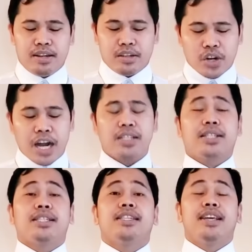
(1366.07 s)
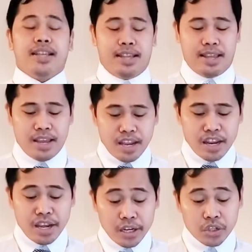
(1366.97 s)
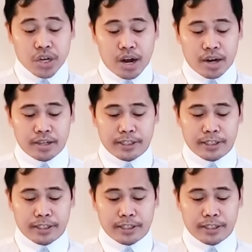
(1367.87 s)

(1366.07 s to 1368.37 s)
trust in His heart.